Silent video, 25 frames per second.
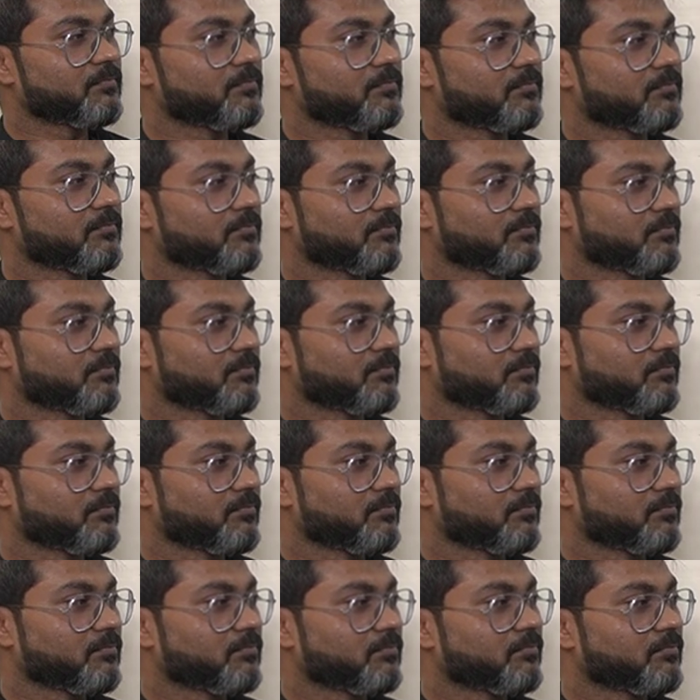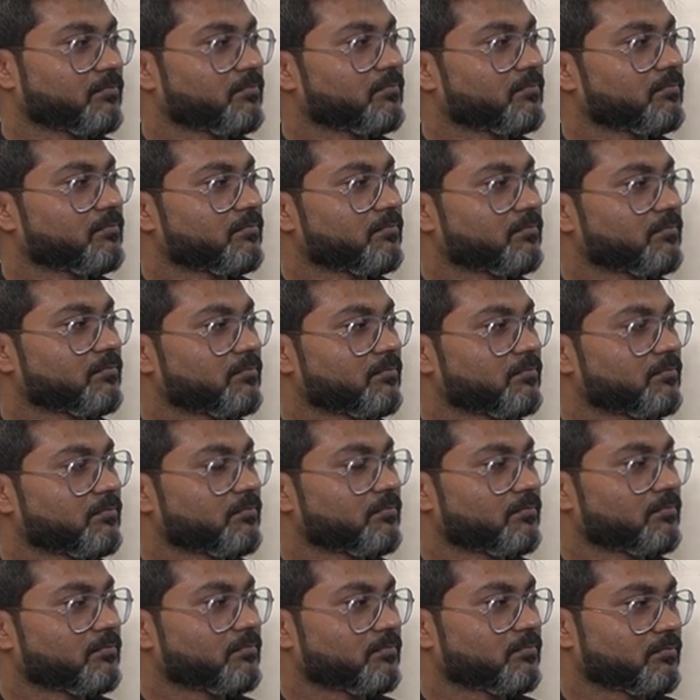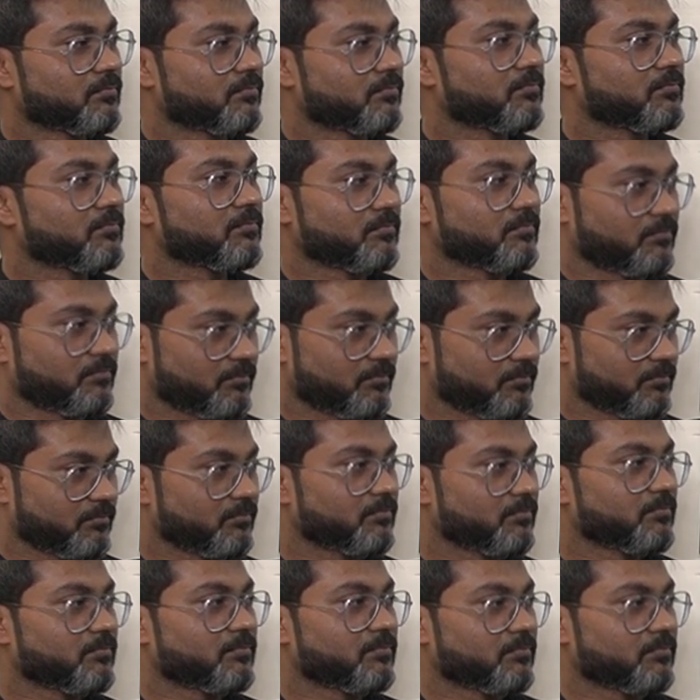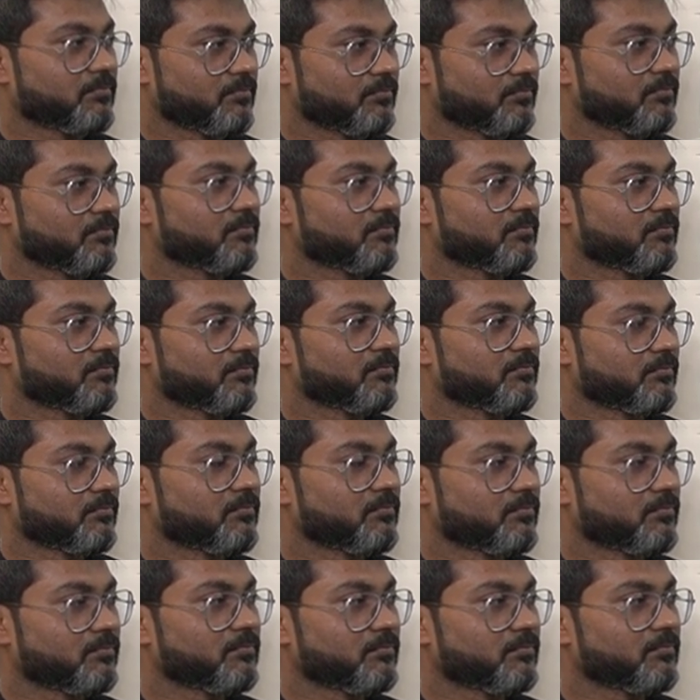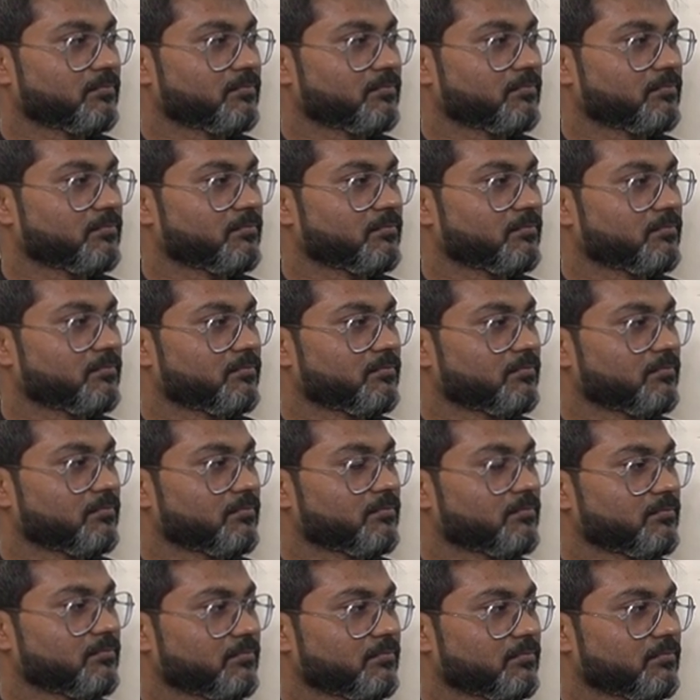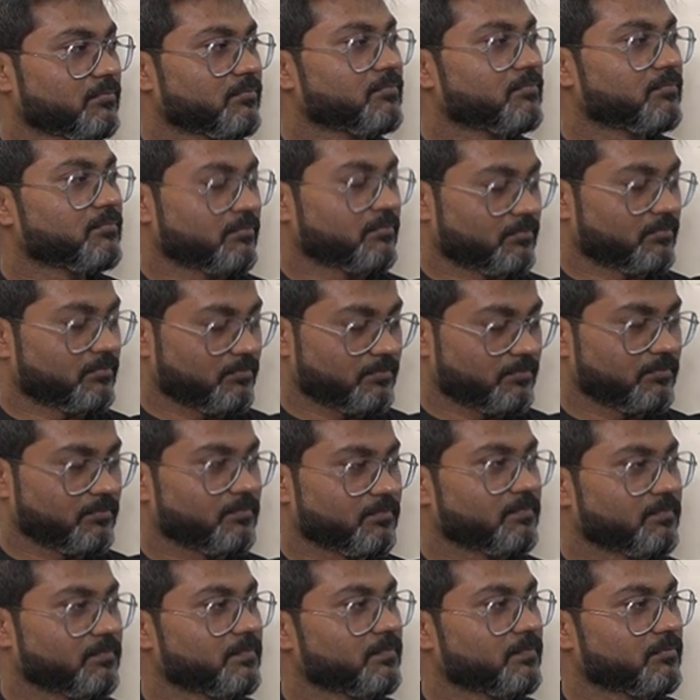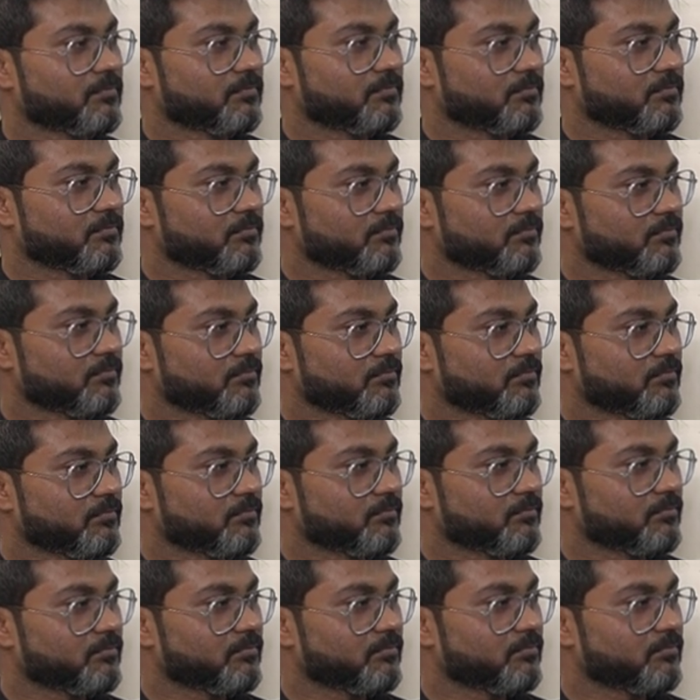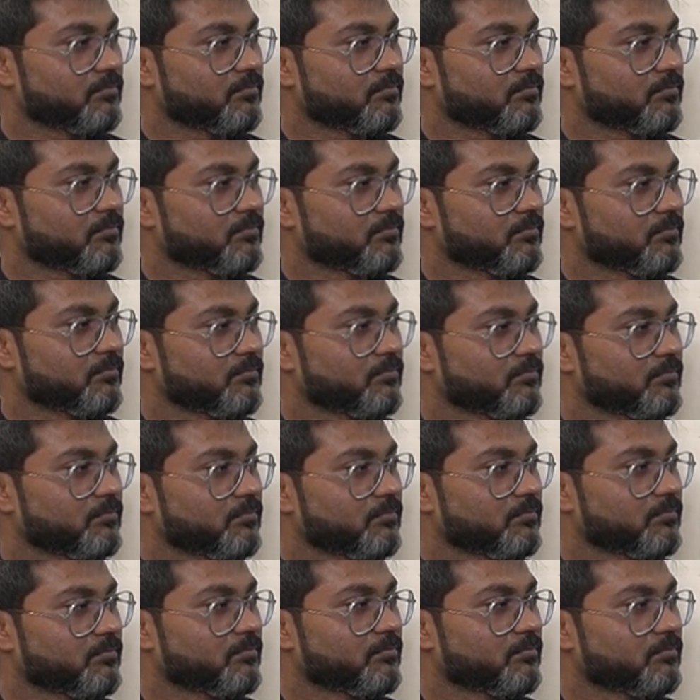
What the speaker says: [no speech]